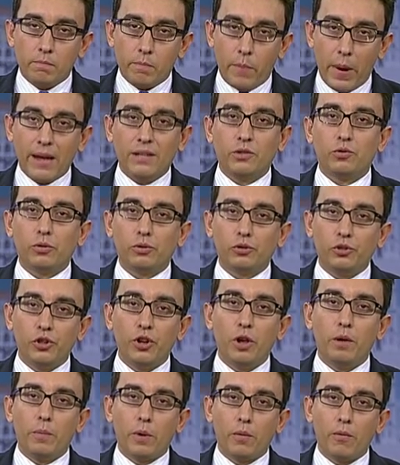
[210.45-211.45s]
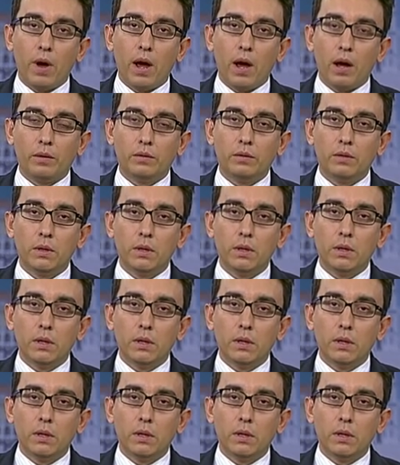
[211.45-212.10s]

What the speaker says: petrol ship around,